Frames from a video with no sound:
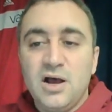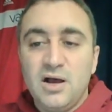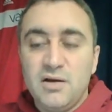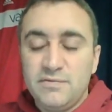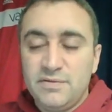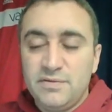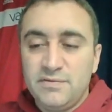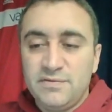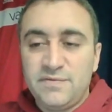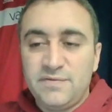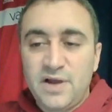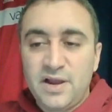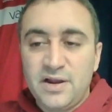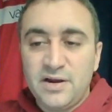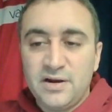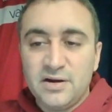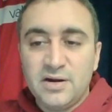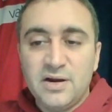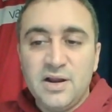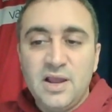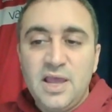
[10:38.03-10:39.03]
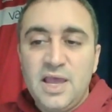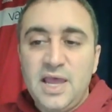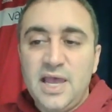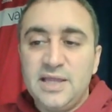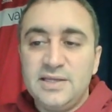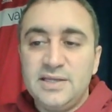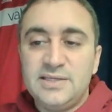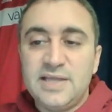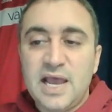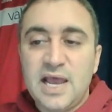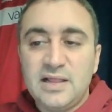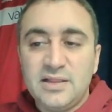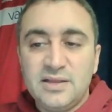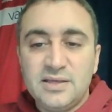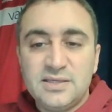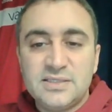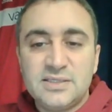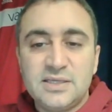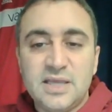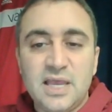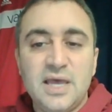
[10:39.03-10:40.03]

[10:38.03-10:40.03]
of the Fire and Dallas,